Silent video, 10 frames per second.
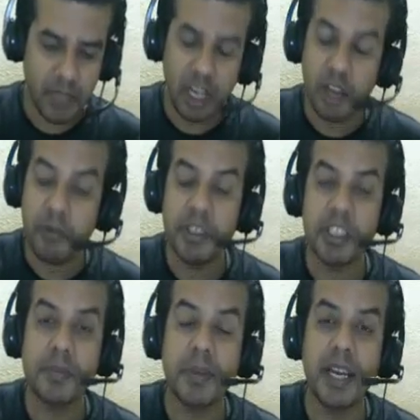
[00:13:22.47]
along with the
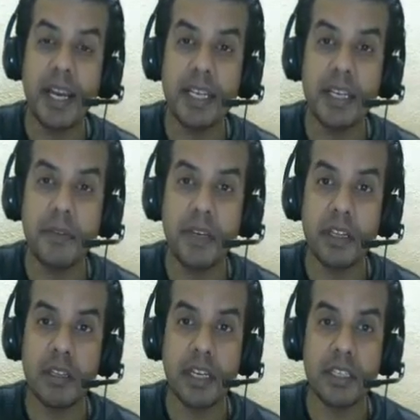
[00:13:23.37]
display ad, even
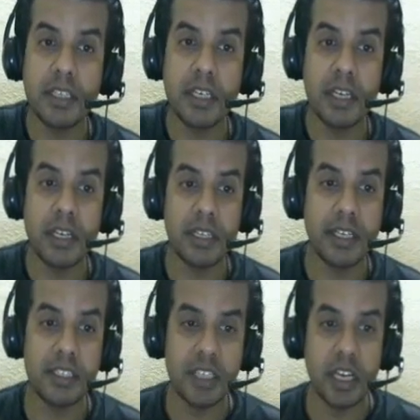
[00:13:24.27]
there
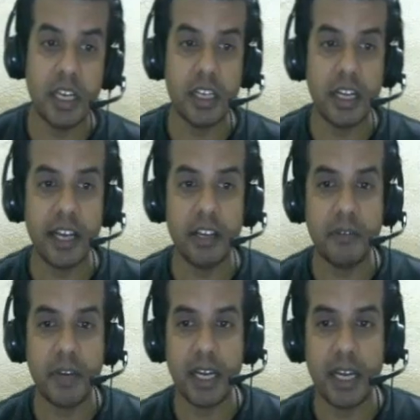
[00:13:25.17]
is another kind
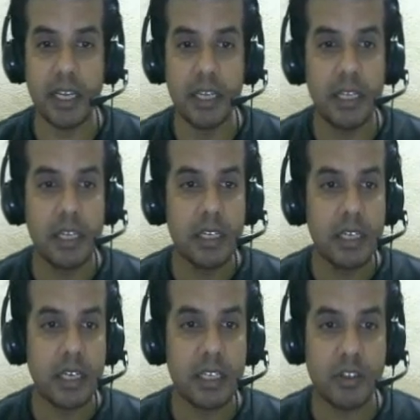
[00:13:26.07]
of ad.
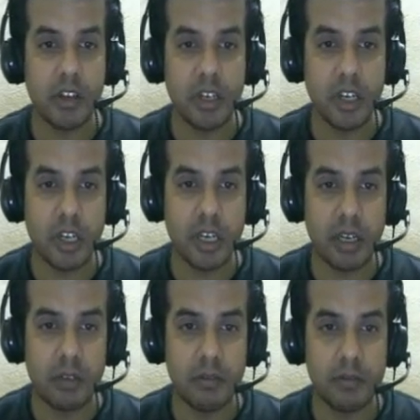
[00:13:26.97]
It's all gone
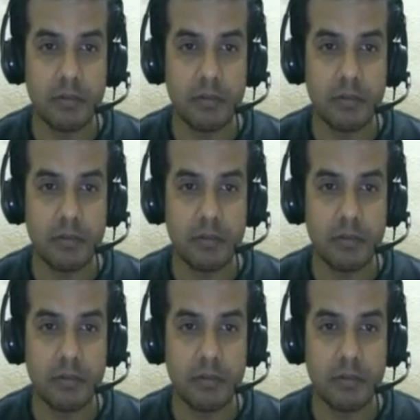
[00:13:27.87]
now,